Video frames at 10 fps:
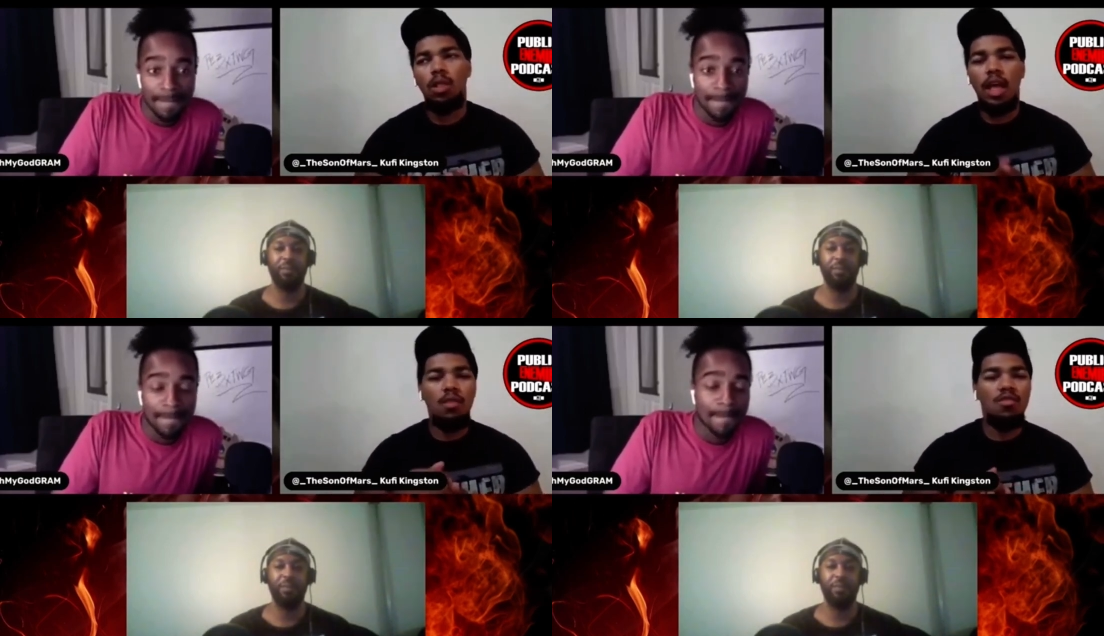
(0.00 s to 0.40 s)

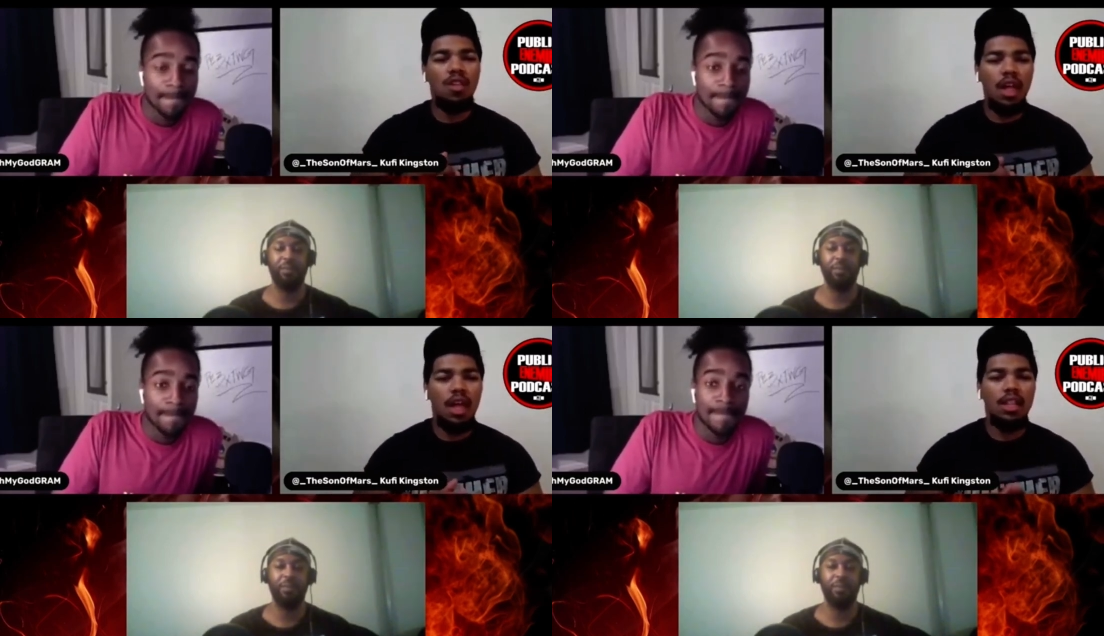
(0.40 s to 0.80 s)
Speaker 1: like you
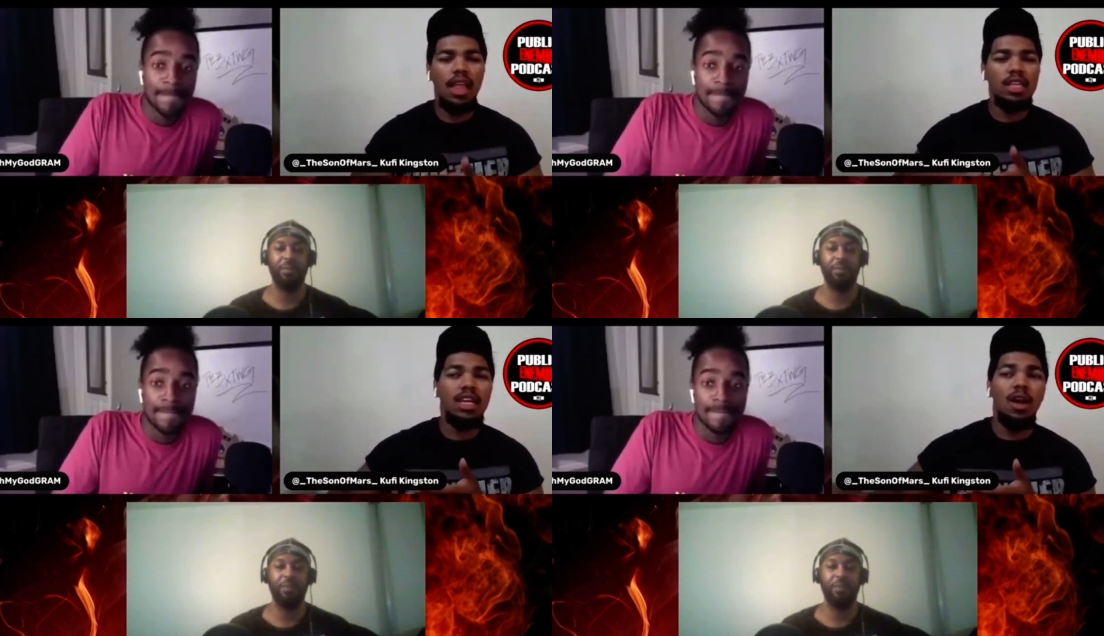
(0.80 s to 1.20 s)
said,
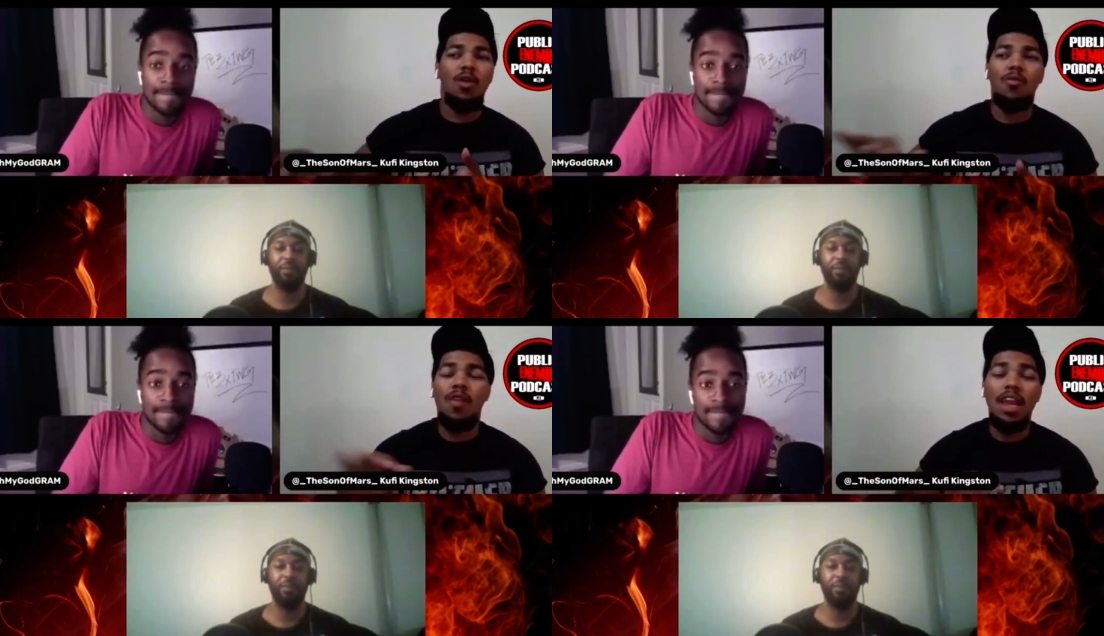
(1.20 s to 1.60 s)
that shit
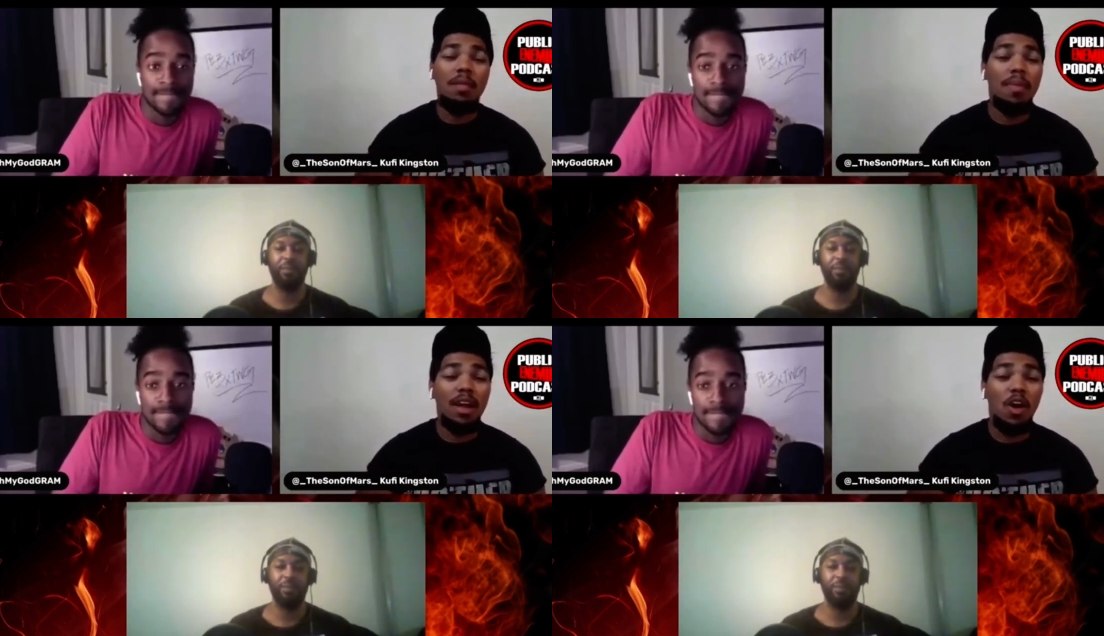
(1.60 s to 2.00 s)
already
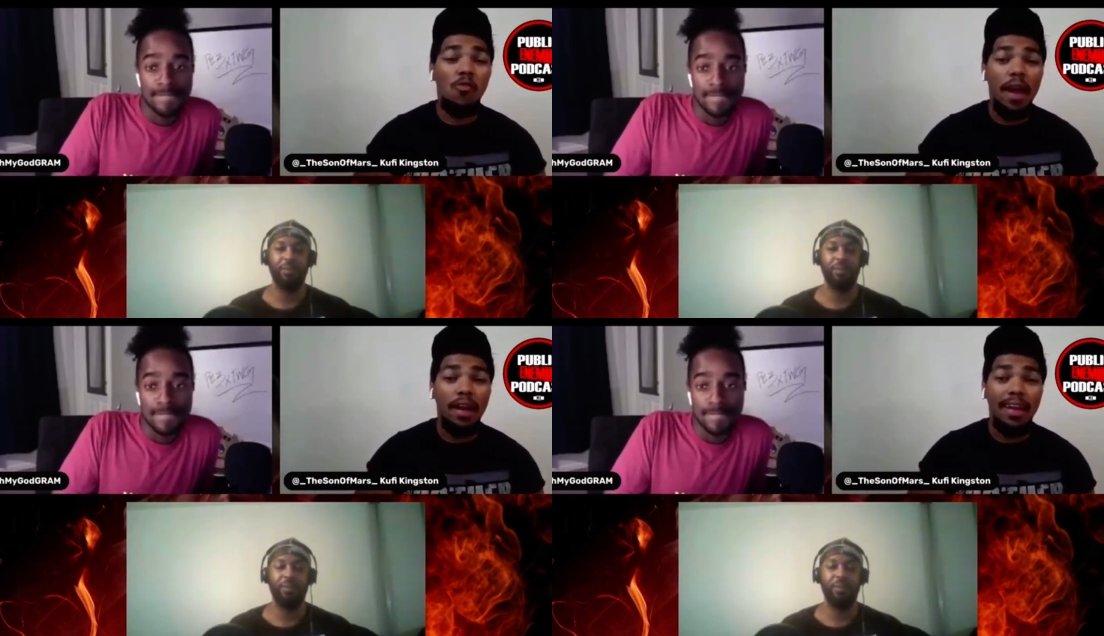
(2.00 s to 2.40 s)
been
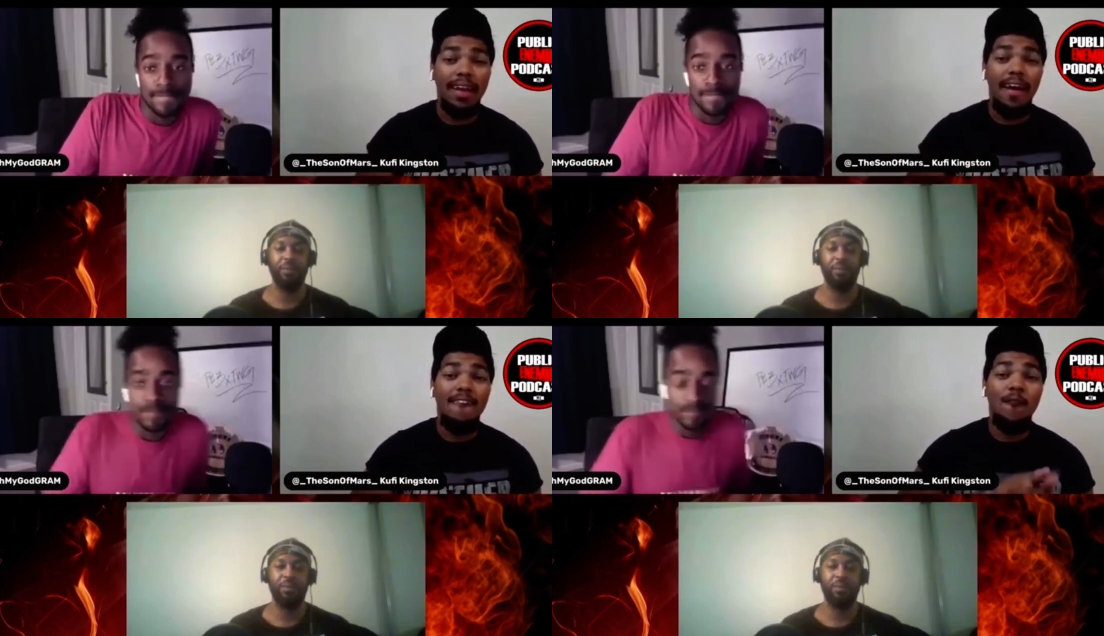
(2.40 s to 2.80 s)

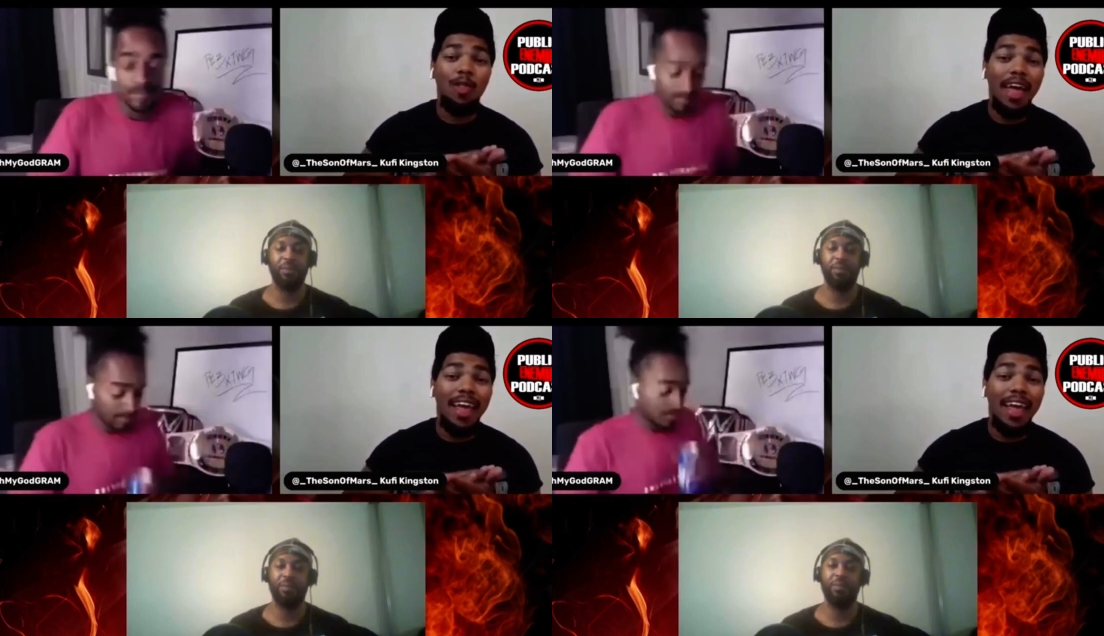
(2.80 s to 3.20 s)
corrected for
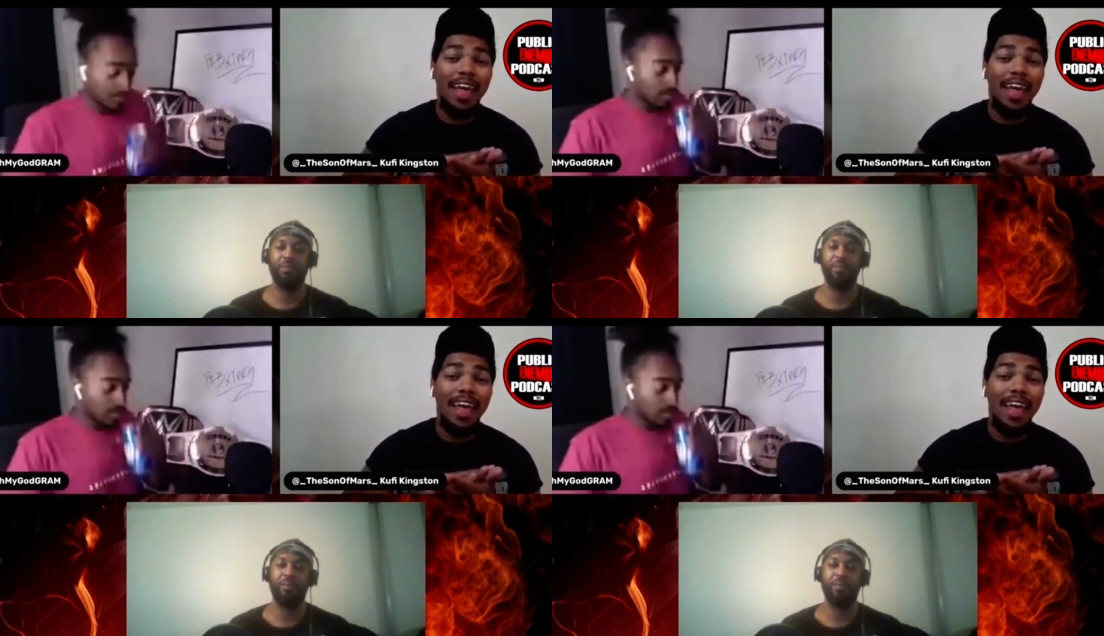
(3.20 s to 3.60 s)
like an
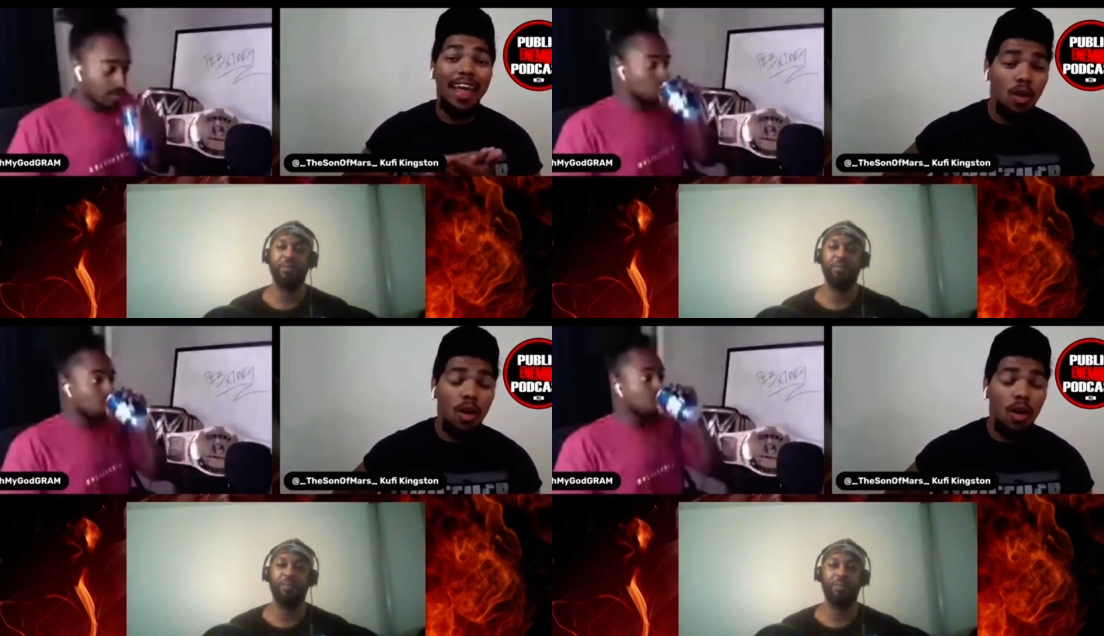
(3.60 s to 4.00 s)

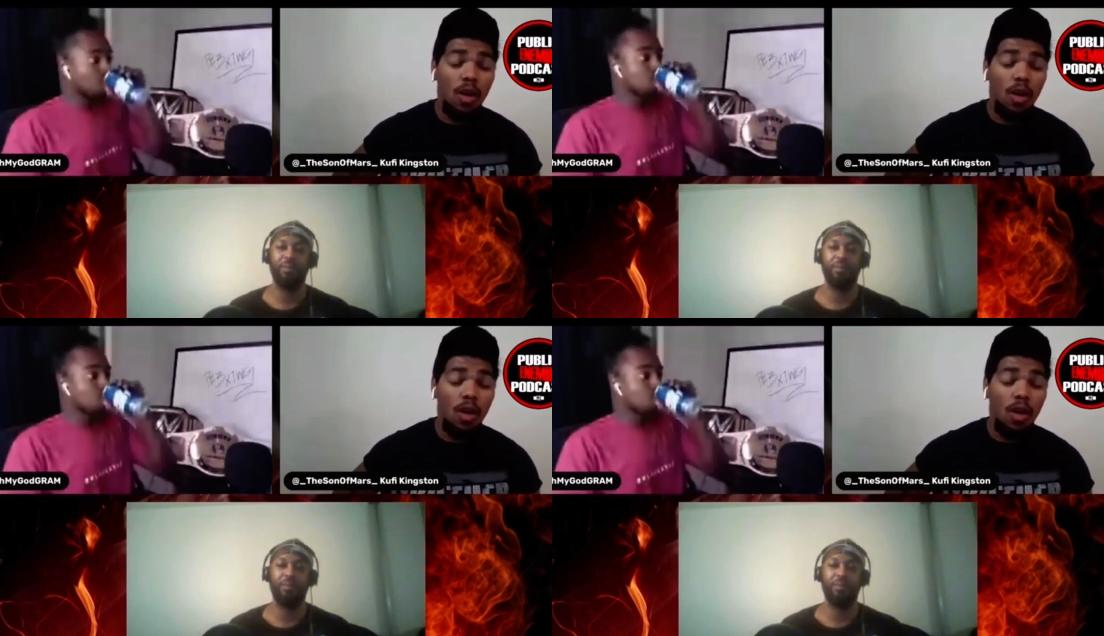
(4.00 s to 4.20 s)
hour,